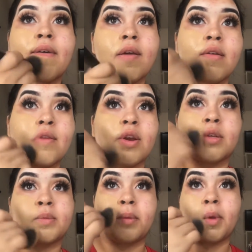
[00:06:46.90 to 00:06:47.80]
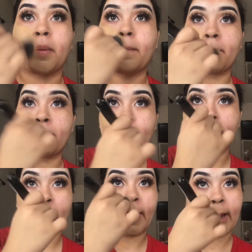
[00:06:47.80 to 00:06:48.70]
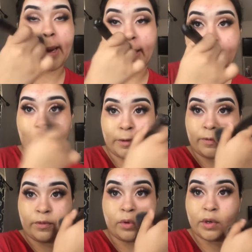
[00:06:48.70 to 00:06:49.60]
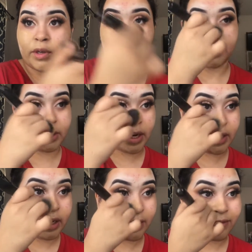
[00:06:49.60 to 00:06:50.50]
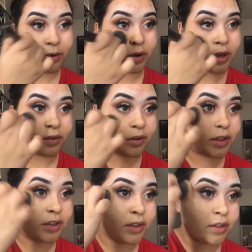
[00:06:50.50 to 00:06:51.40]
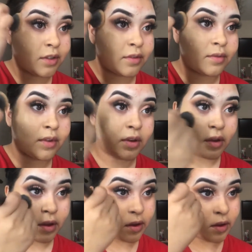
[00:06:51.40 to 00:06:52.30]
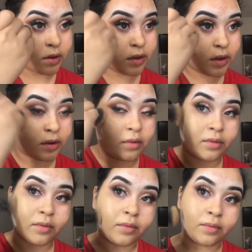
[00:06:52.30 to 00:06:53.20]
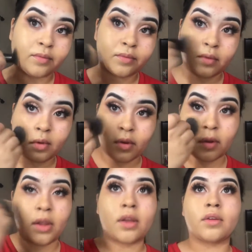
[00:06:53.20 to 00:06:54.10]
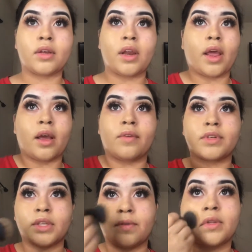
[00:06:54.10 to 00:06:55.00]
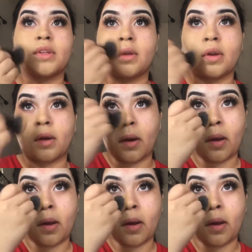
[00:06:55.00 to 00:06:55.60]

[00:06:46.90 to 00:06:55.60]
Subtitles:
And trust me, like, I love full coverage and I need full coverage. And like, it like covers everything.